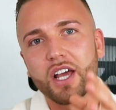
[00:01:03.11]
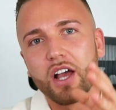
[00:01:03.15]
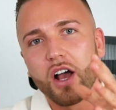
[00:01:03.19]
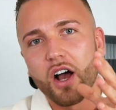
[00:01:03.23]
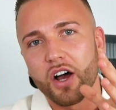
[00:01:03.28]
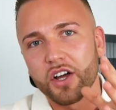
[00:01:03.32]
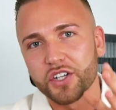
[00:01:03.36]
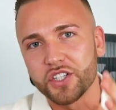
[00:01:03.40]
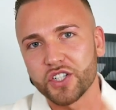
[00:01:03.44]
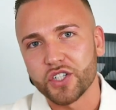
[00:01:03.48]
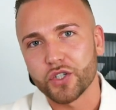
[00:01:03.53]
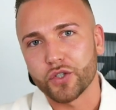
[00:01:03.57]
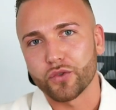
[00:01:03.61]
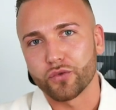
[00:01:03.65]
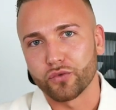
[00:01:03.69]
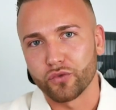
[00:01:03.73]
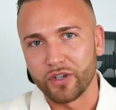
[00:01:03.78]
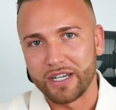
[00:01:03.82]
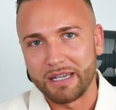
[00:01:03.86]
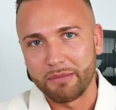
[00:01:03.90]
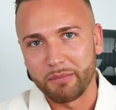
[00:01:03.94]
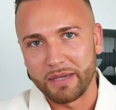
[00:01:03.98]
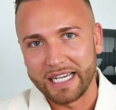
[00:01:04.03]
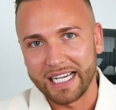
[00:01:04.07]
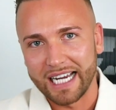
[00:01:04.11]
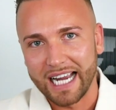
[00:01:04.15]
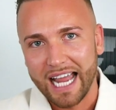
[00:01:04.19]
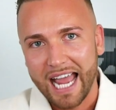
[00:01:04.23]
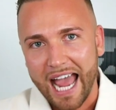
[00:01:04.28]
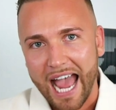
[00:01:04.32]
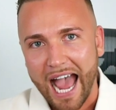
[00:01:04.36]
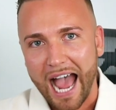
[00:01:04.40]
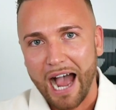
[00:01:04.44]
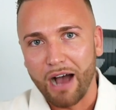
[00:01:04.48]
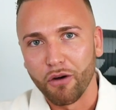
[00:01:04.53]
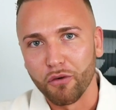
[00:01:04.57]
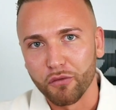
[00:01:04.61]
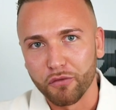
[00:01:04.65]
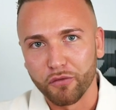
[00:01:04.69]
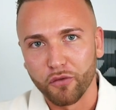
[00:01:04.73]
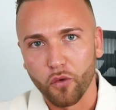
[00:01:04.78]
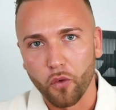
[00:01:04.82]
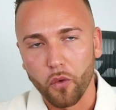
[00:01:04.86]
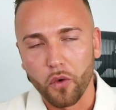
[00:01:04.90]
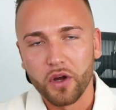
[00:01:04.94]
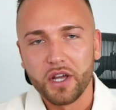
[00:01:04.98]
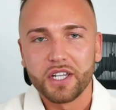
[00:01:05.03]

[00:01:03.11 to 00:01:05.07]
are screaming out for.